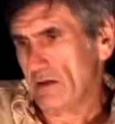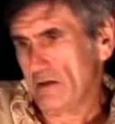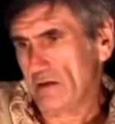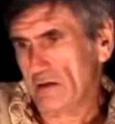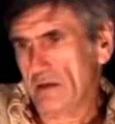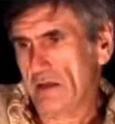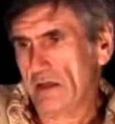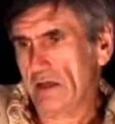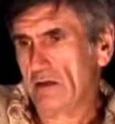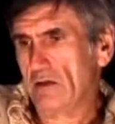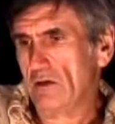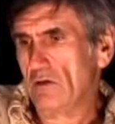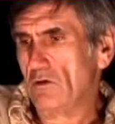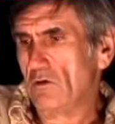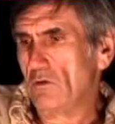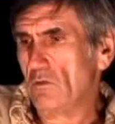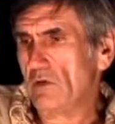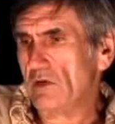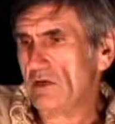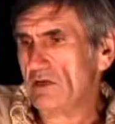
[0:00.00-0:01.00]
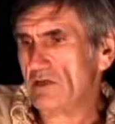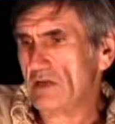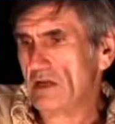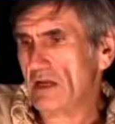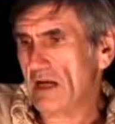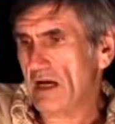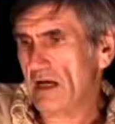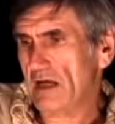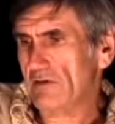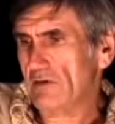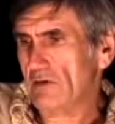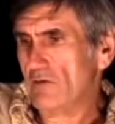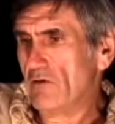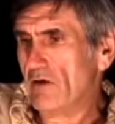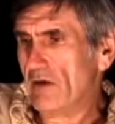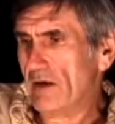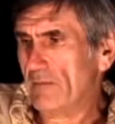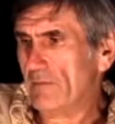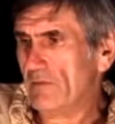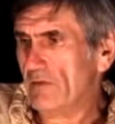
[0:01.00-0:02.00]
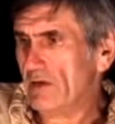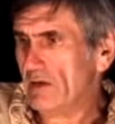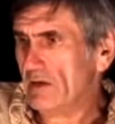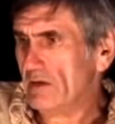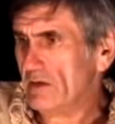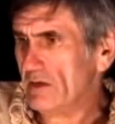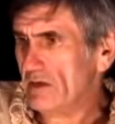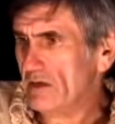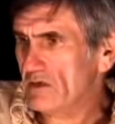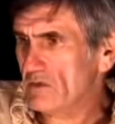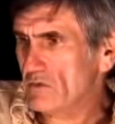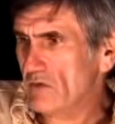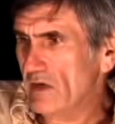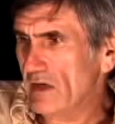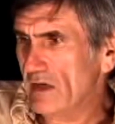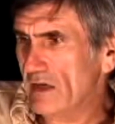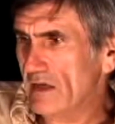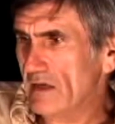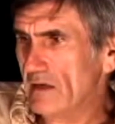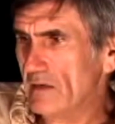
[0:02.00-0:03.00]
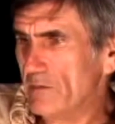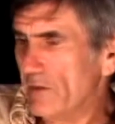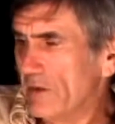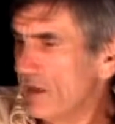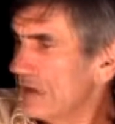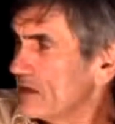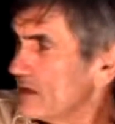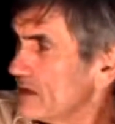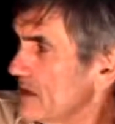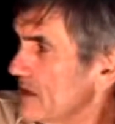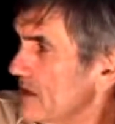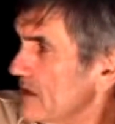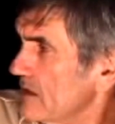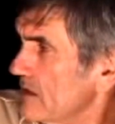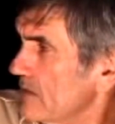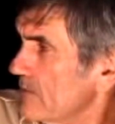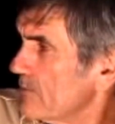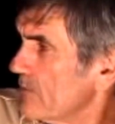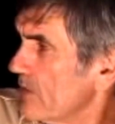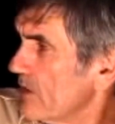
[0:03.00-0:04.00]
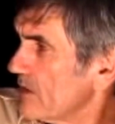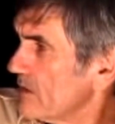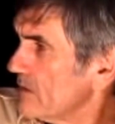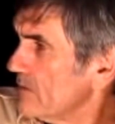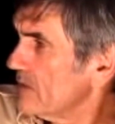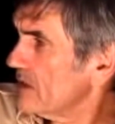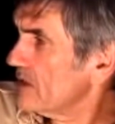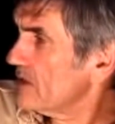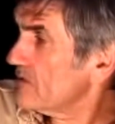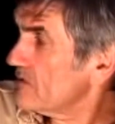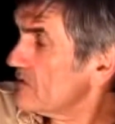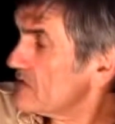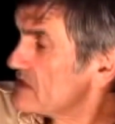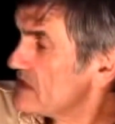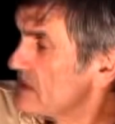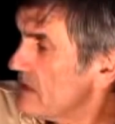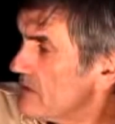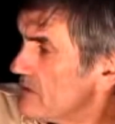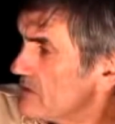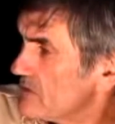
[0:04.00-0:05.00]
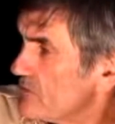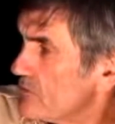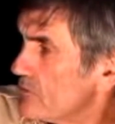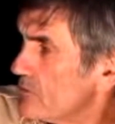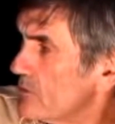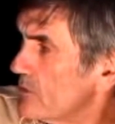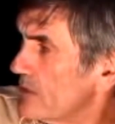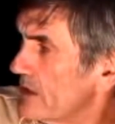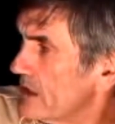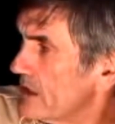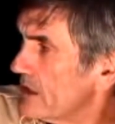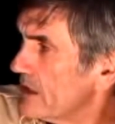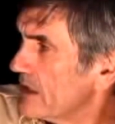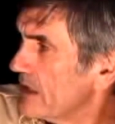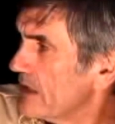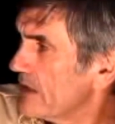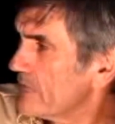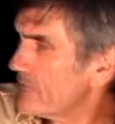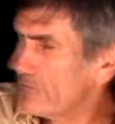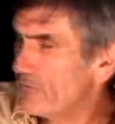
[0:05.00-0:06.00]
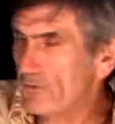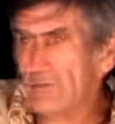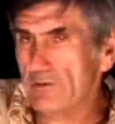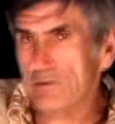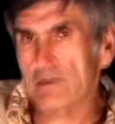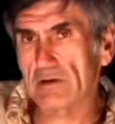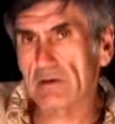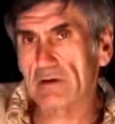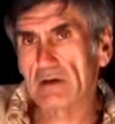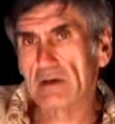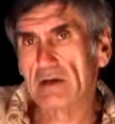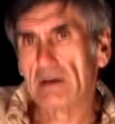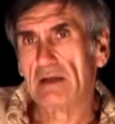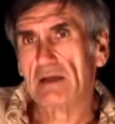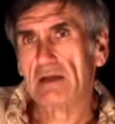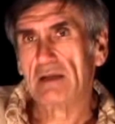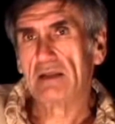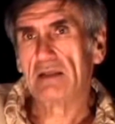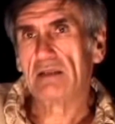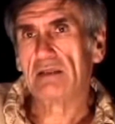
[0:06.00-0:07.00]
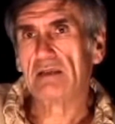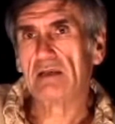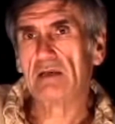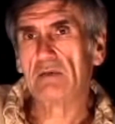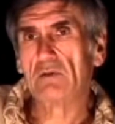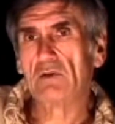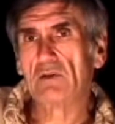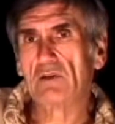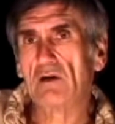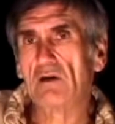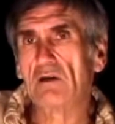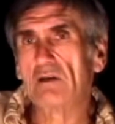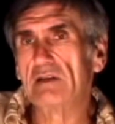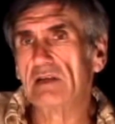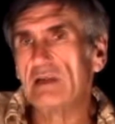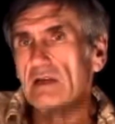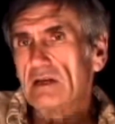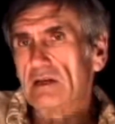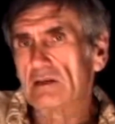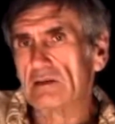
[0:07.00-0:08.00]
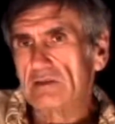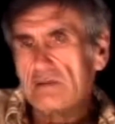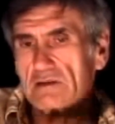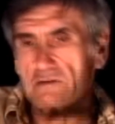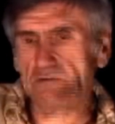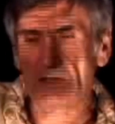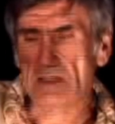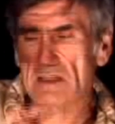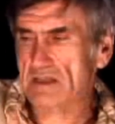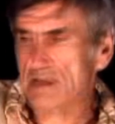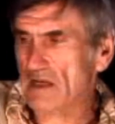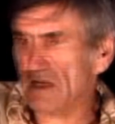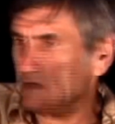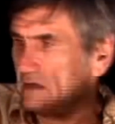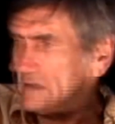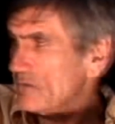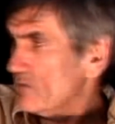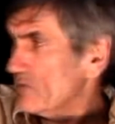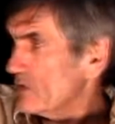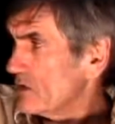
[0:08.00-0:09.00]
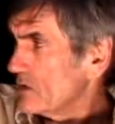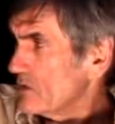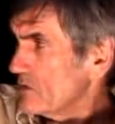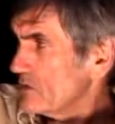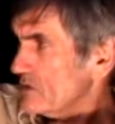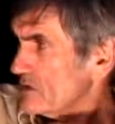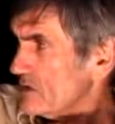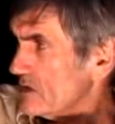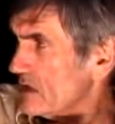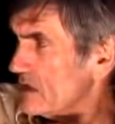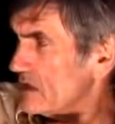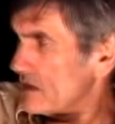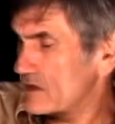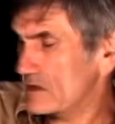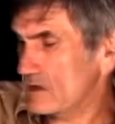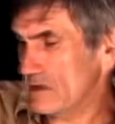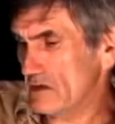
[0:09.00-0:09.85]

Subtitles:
Like the Norwegian guy that grabbed the Israeli and the Palestinian and brought them into his house for a weekend got further than with all the years of these kind of negotiations.